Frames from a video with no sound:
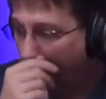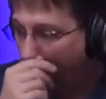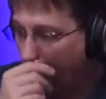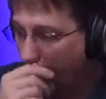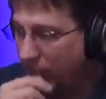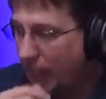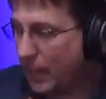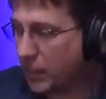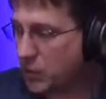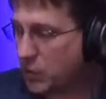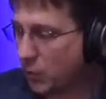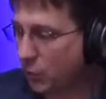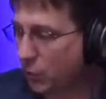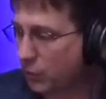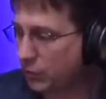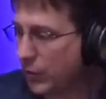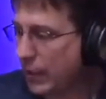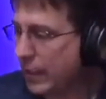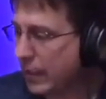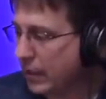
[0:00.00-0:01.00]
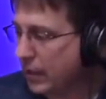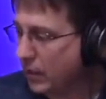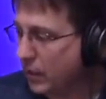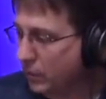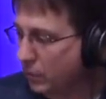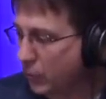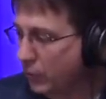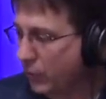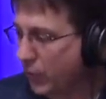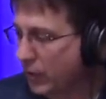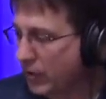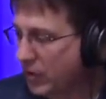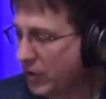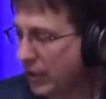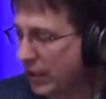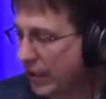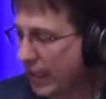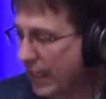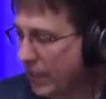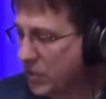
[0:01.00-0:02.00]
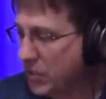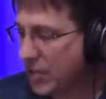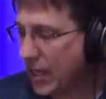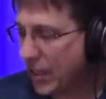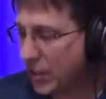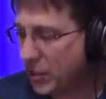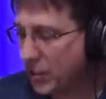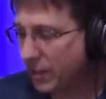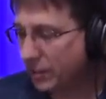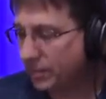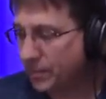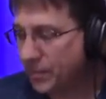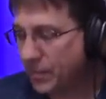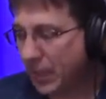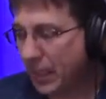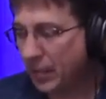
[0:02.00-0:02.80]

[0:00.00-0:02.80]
Okay, so we're ready to move on to the next section.